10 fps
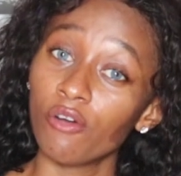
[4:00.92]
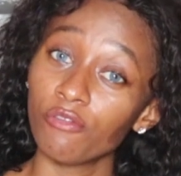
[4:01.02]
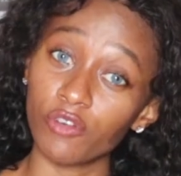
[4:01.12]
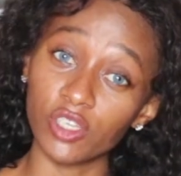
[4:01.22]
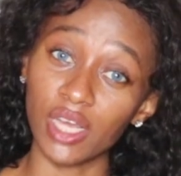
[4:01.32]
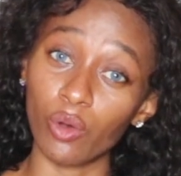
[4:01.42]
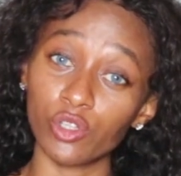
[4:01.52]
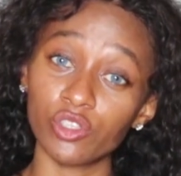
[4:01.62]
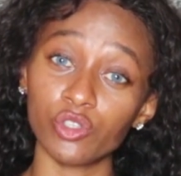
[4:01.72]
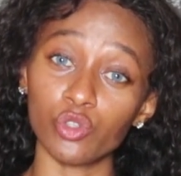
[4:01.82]
first I
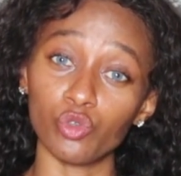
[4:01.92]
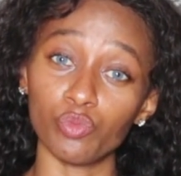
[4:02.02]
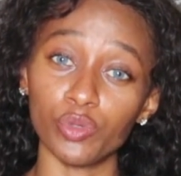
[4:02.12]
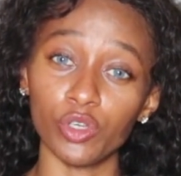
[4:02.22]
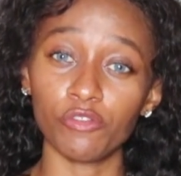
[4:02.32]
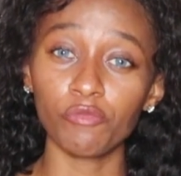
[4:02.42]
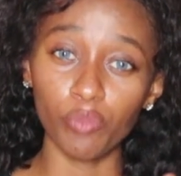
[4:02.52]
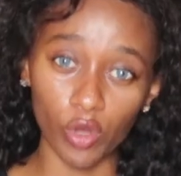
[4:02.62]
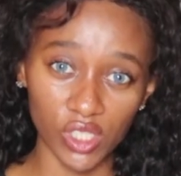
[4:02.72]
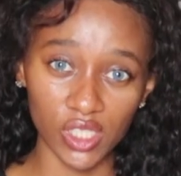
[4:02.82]
want to be
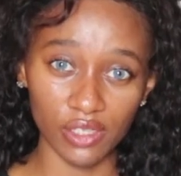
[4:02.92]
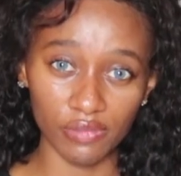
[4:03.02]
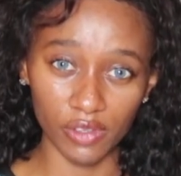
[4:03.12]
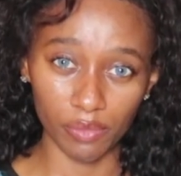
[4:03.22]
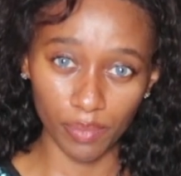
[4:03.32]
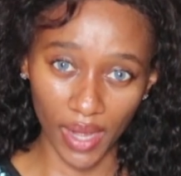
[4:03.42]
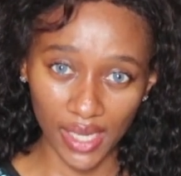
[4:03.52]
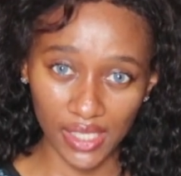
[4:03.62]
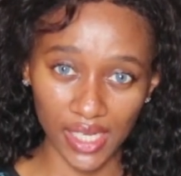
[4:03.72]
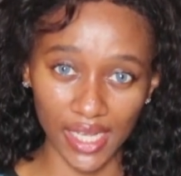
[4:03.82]
of positive
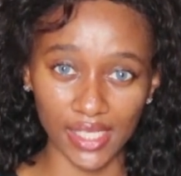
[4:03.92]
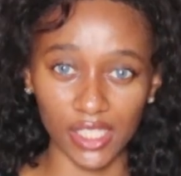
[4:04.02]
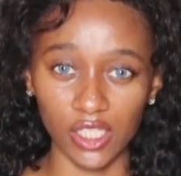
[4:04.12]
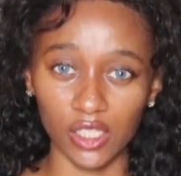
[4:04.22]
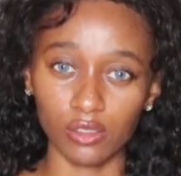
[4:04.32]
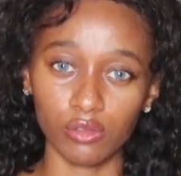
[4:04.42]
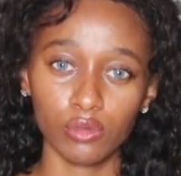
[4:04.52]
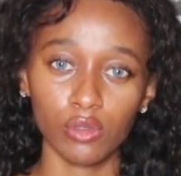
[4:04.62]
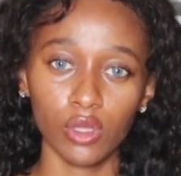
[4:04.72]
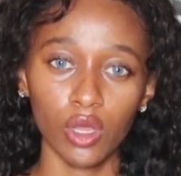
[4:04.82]
impact, like in
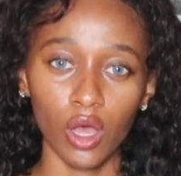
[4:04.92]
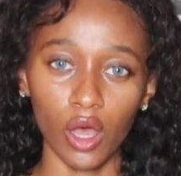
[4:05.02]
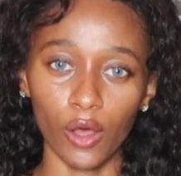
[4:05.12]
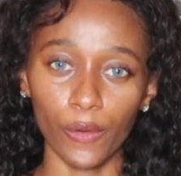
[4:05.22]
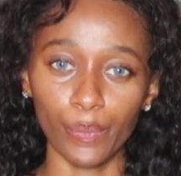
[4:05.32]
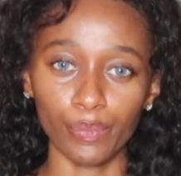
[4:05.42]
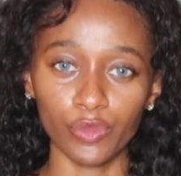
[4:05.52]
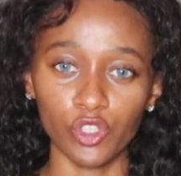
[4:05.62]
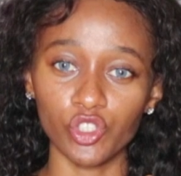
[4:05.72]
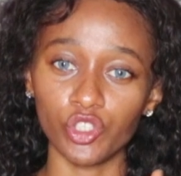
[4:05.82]

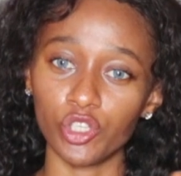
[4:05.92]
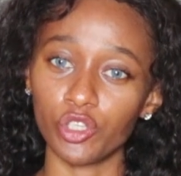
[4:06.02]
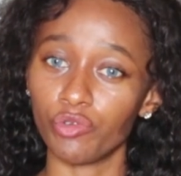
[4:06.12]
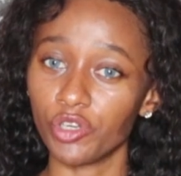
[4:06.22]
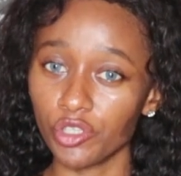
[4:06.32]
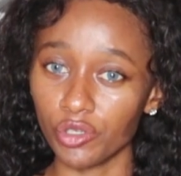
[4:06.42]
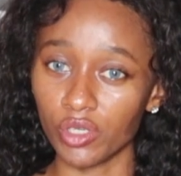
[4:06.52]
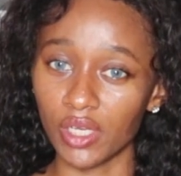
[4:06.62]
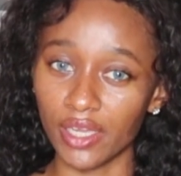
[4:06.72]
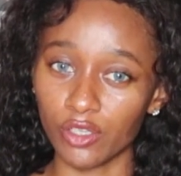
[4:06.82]
this
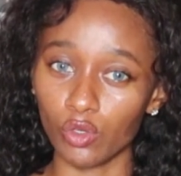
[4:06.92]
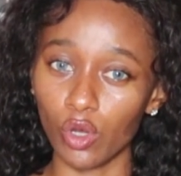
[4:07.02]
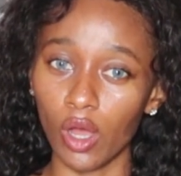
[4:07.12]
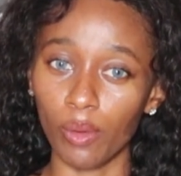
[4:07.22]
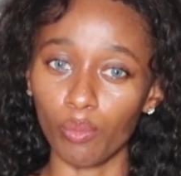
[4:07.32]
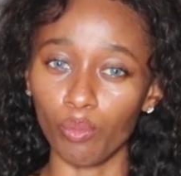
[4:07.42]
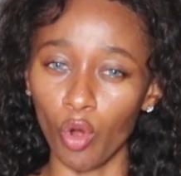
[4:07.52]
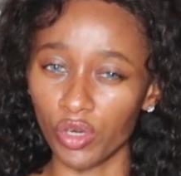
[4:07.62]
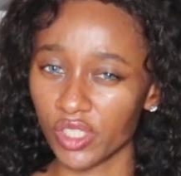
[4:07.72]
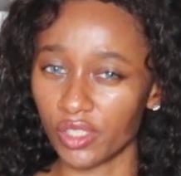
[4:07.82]
generation, like
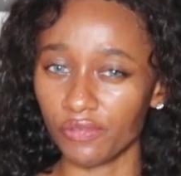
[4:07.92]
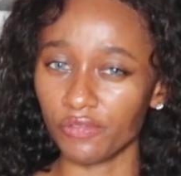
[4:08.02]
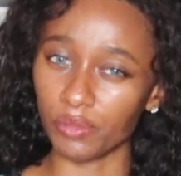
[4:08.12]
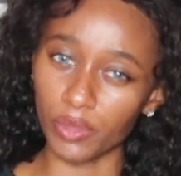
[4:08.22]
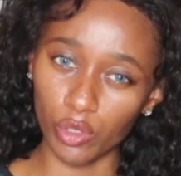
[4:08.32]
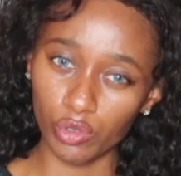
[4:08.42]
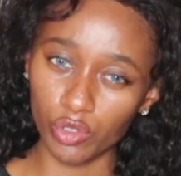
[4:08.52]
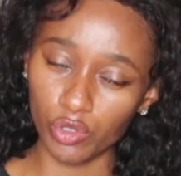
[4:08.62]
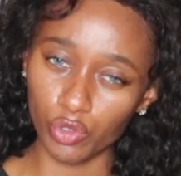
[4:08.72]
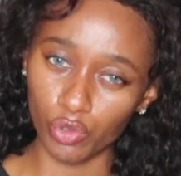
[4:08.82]
amongst the
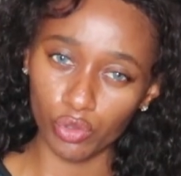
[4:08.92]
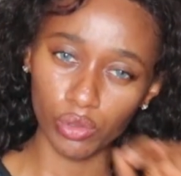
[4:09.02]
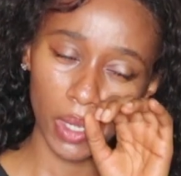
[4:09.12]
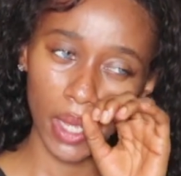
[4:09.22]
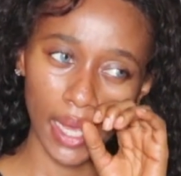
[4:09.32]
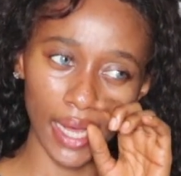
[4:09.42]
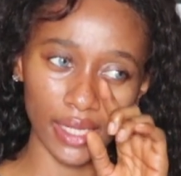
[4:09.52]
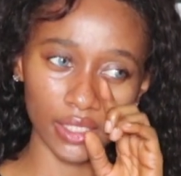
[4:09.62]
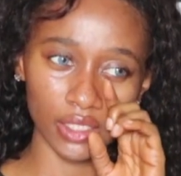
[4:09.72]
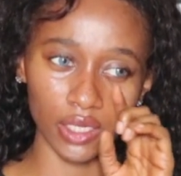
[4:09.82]
females too.
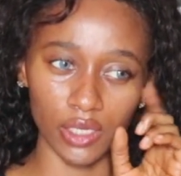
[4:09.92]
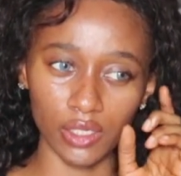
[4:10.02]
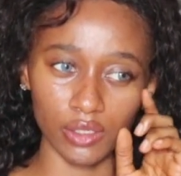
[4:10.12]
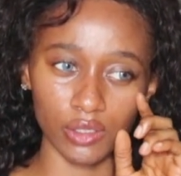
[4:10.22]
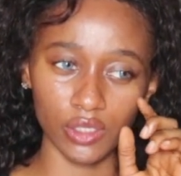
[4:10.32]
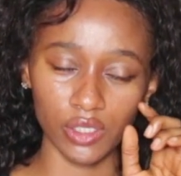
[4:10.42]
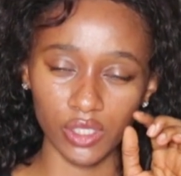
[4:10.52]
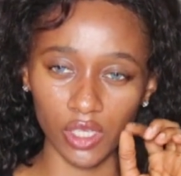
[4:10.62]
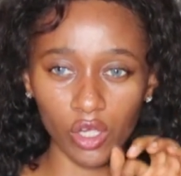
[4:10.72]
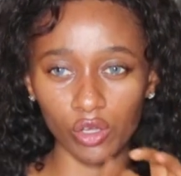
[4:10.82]
And then
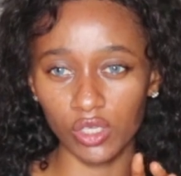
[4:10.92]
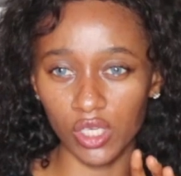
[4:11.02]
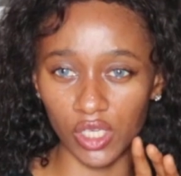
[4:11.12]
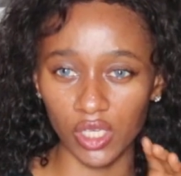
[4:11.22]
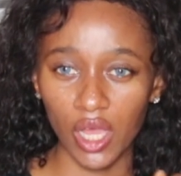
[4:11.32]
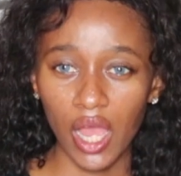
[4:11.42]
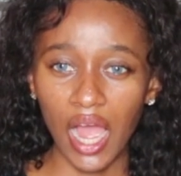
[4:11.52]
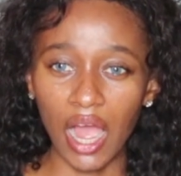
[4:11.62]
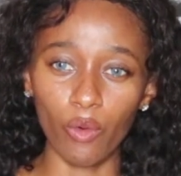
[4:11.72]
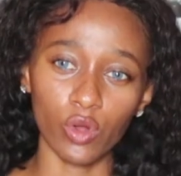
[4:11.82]
secondly,
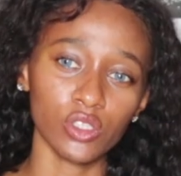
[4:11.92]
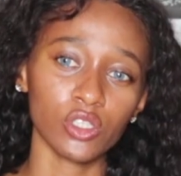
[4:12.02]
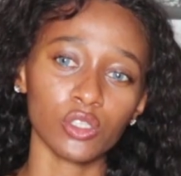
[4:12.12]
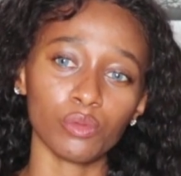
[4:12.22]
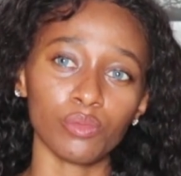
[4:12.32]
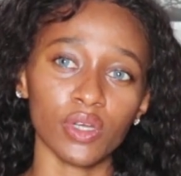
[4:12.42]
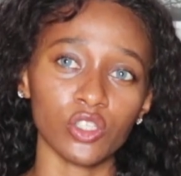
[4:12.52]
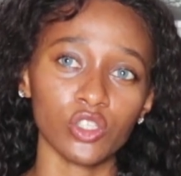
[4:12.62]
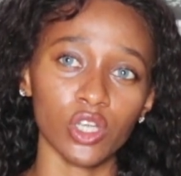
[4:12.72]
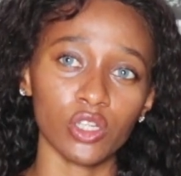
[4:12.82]
I want
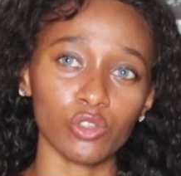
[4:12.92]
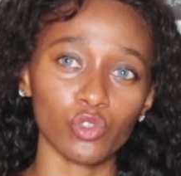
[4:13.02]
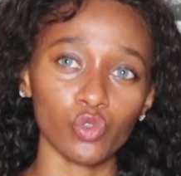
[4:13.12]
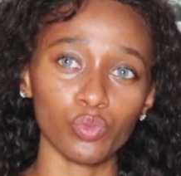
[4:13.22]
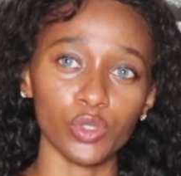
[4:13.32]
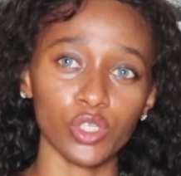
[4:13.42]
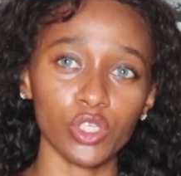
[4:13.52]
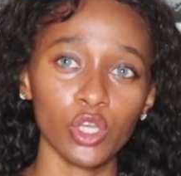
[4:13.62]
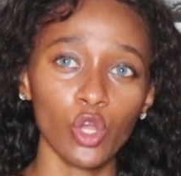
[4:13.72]
my channel to be